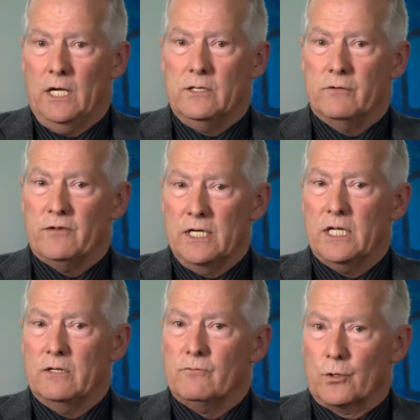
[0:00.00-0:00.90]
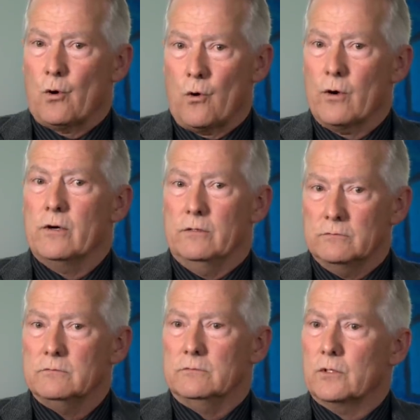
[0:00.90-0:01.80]
The funding for core
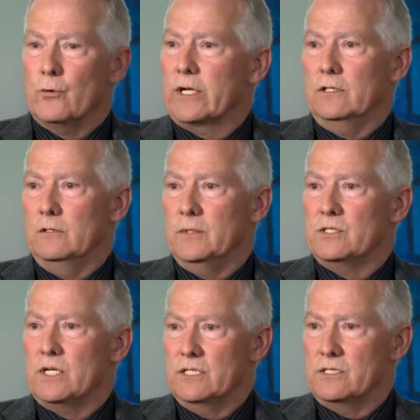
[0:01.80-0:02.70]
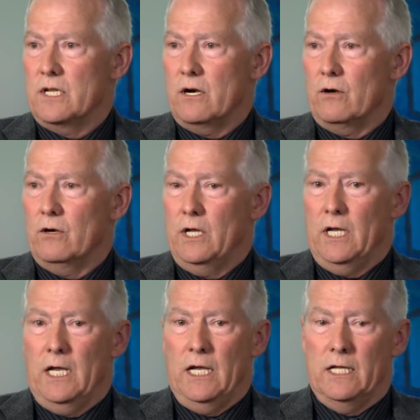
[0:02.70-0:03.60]
curriculum is, is there.
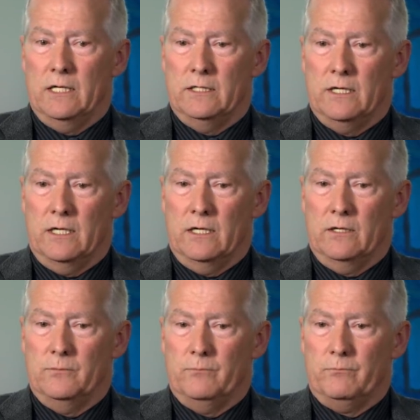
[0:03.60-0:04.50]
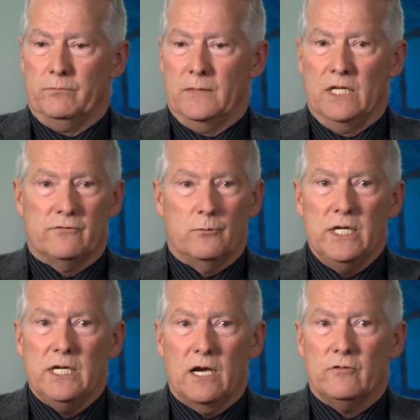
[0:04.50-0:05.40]
And uh, if
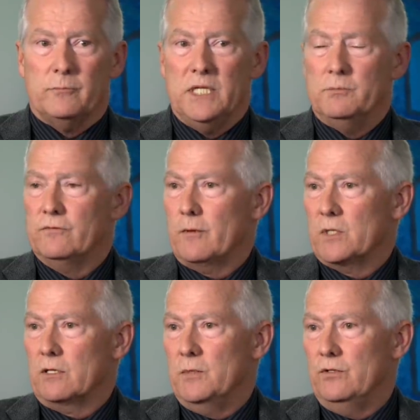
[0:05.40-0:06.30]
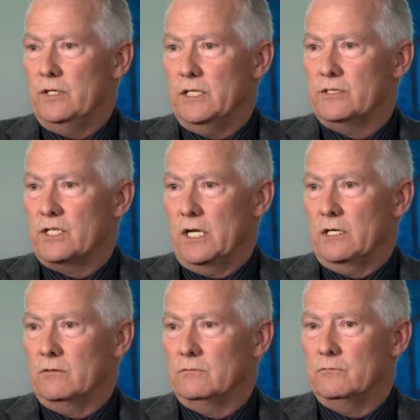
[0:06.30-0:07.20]
we have people from the community
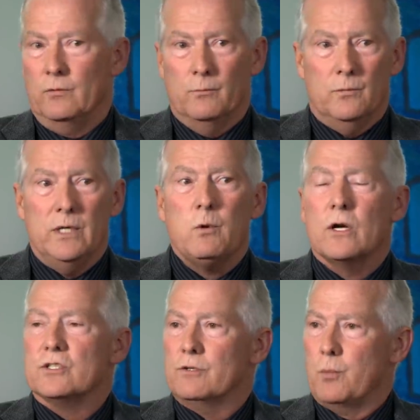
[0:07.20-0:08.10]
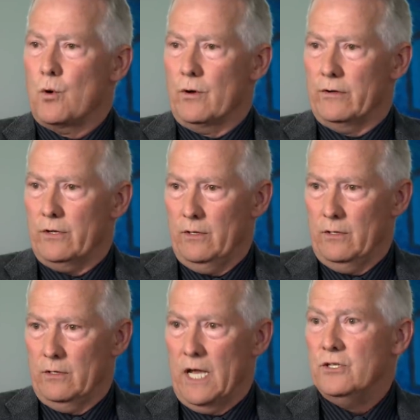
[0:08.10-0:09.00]
saying, we want to support
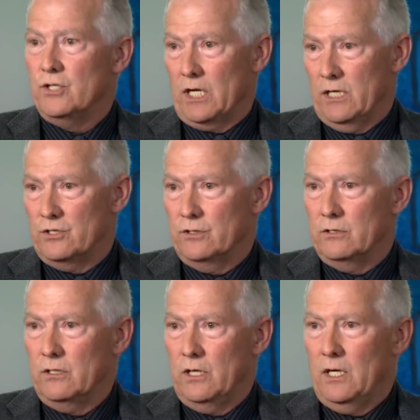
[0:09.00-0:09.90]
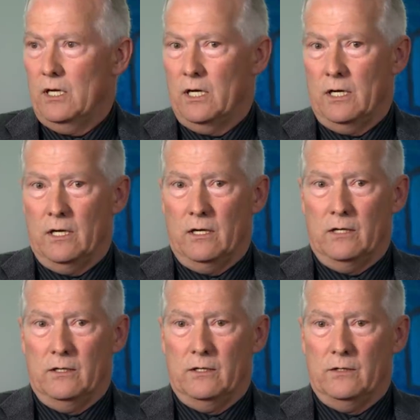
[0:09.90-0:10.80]
education, uh,
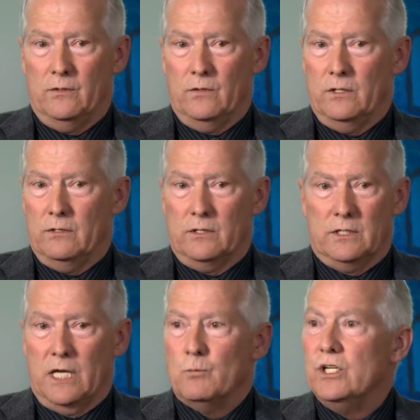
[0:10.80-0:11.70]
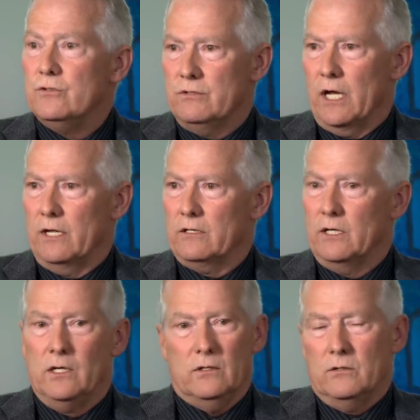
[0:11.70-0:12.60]
can we do that?
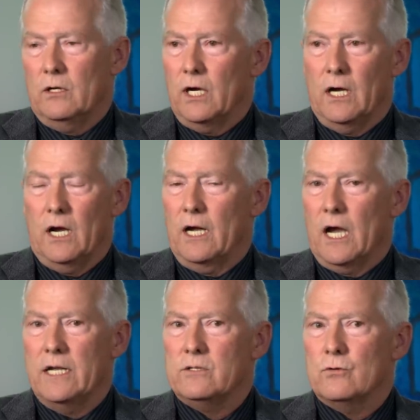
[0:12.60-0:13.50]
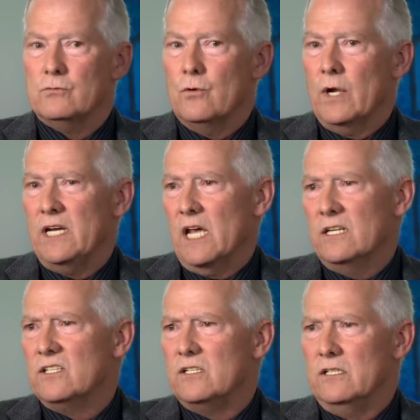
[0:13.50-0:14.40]
I don't know any
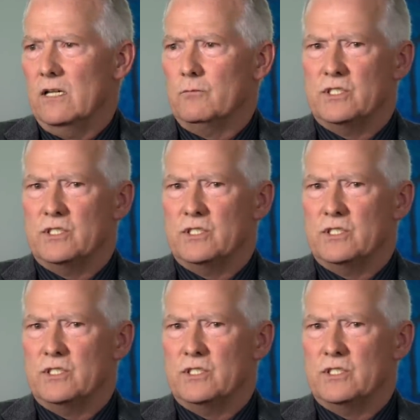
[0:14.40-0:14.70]
entity that